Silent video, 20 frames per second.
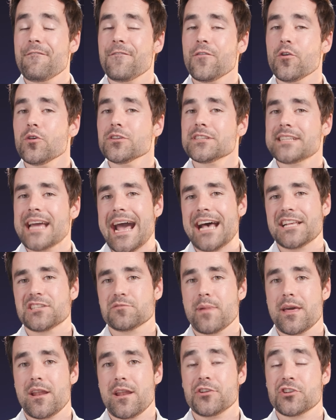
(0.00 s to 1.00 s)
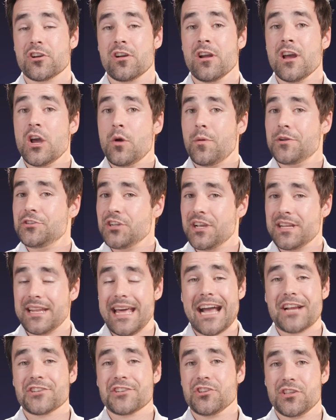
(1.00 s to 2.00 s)
full task manager, which you
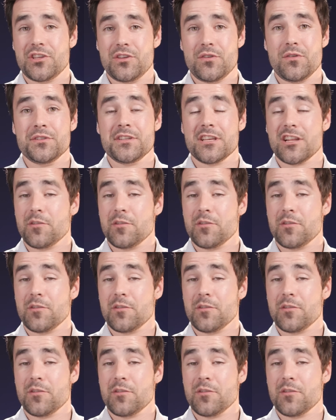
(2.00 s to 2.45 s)
can actually use.